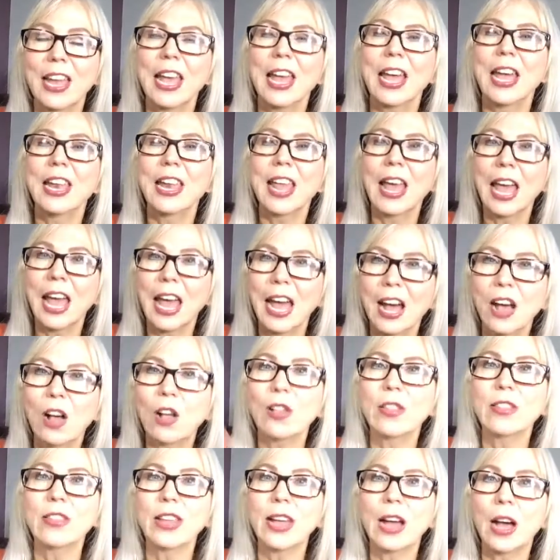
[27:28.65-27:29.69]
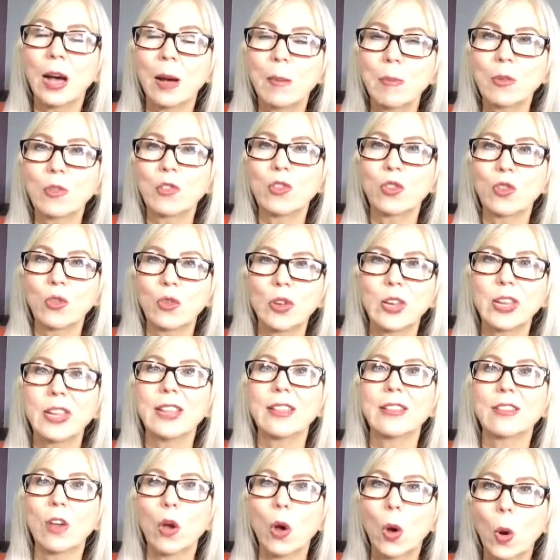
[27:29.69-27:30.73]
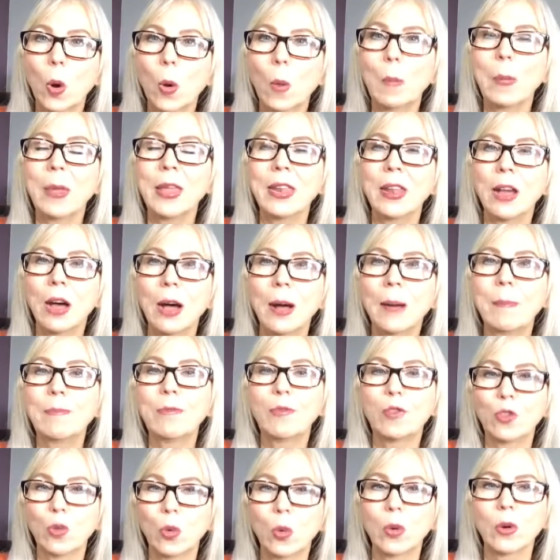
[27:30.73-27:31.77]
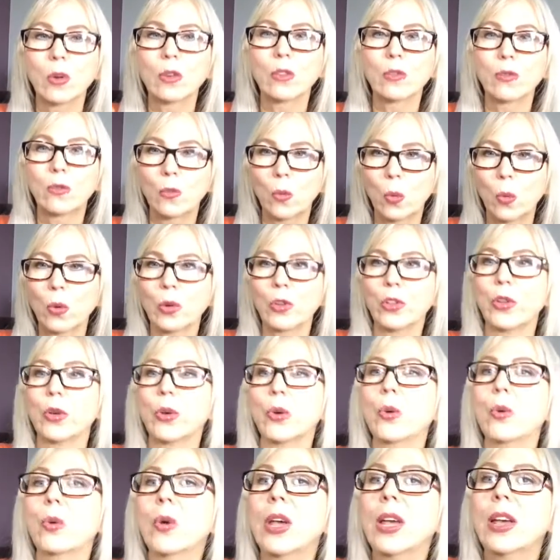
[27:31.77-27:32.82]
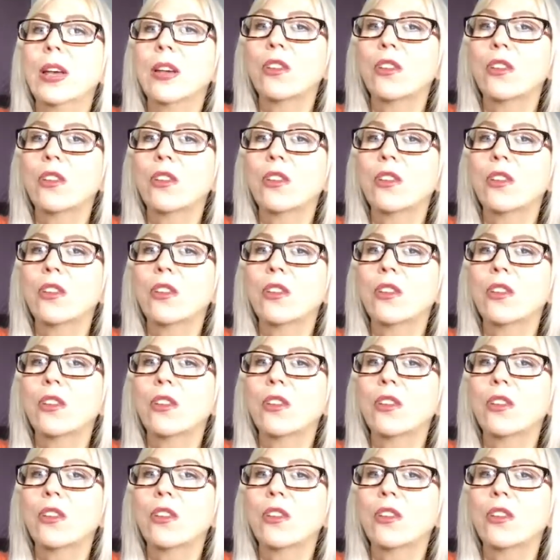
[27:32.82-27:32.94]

and how the opportunities open up doors for you.